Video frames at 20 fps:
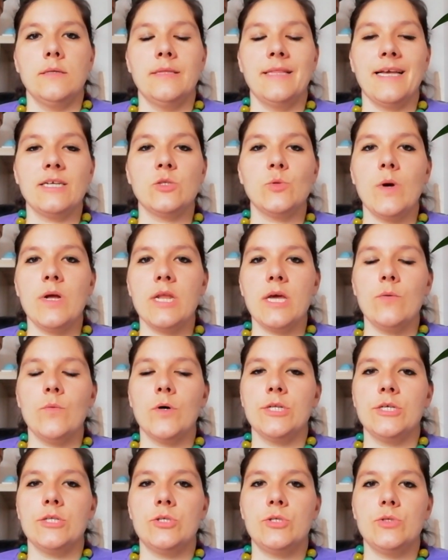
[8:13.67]
Next one I
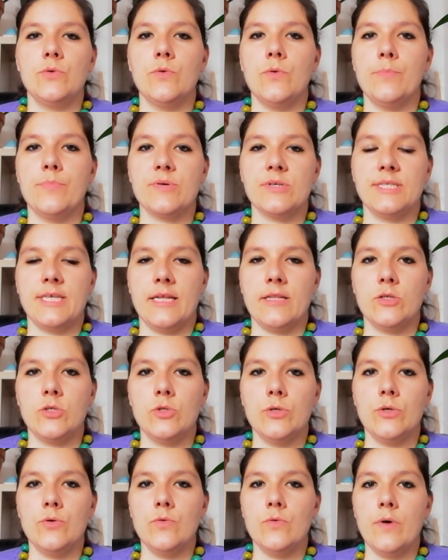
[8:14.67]
wanted to present
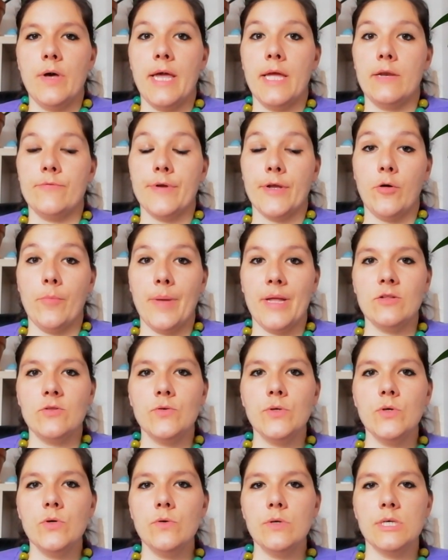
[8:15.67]
to you and recommend
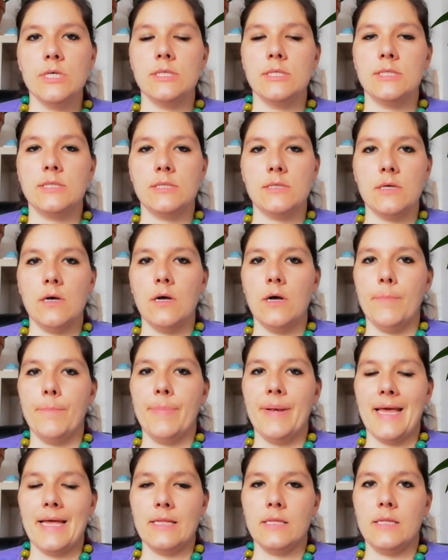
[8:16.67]
to you is a
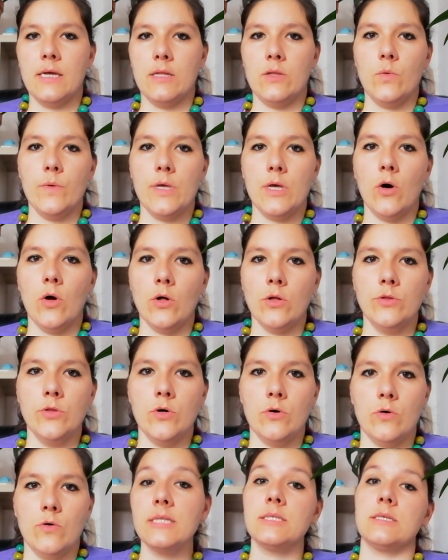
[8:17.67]
plant that we all
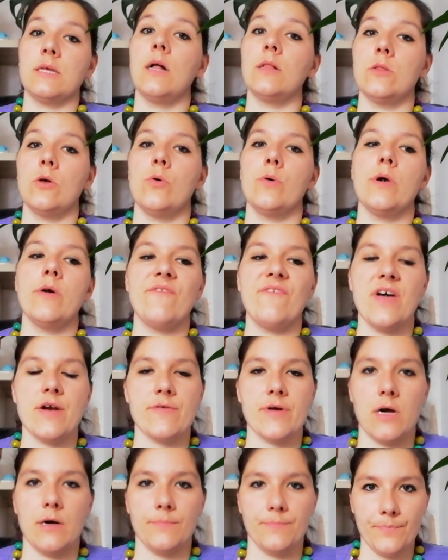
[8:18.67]
know. It's Aloe
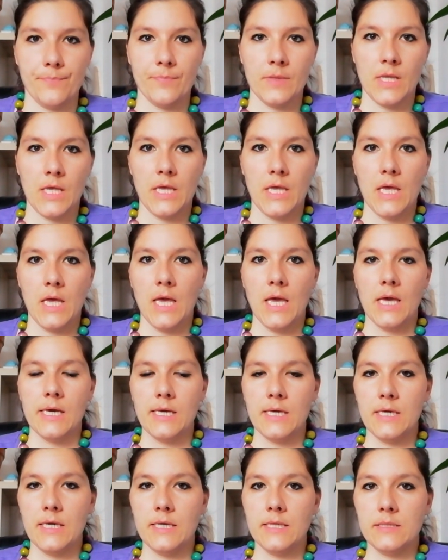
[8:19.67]
vera.
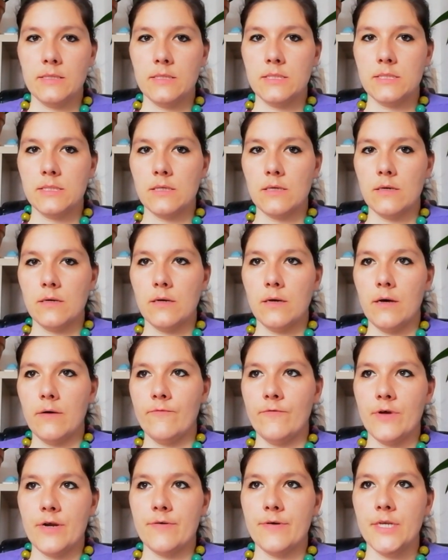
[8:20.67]
It's a
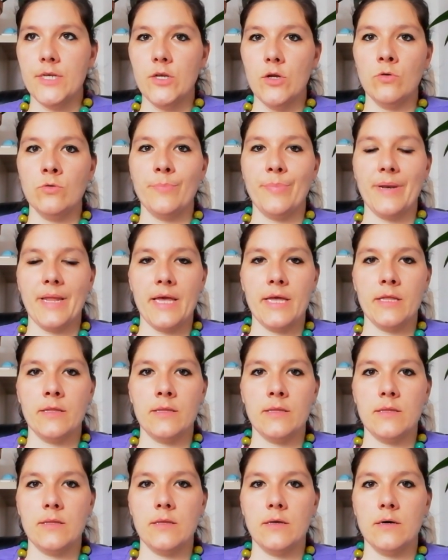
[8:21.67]
very known
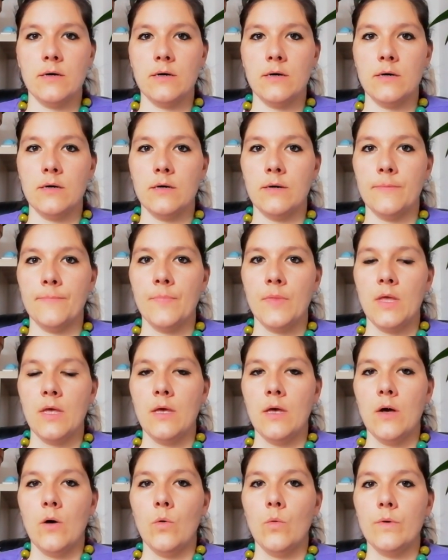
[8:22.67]
plant
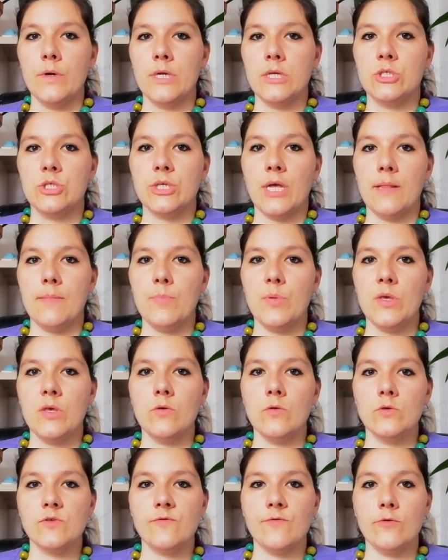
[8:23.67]
which can be
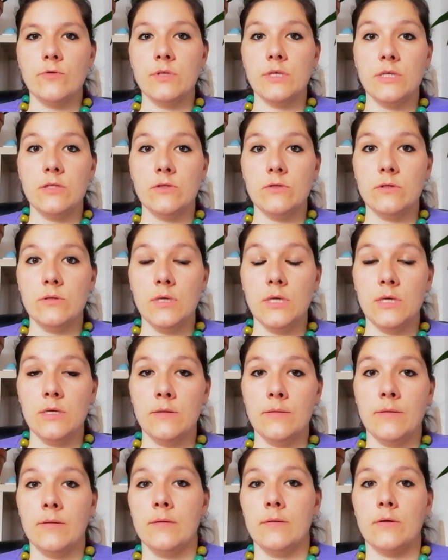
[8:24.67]
useful
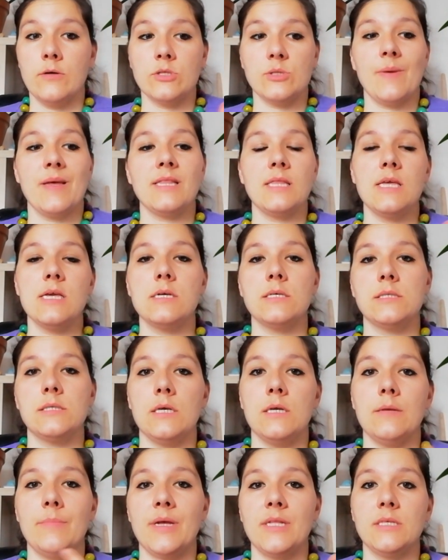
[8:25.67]
in cosmetics,
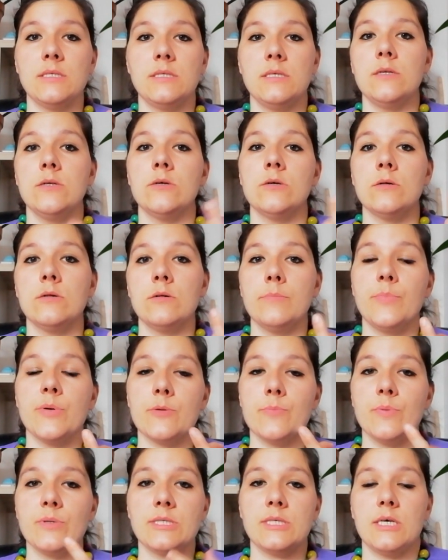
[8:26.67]
in medicinal
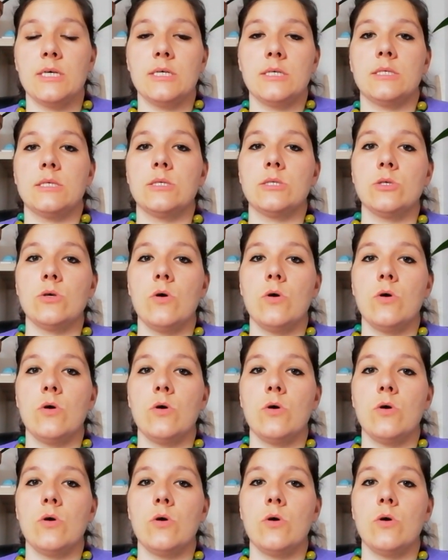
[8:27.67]
purposes.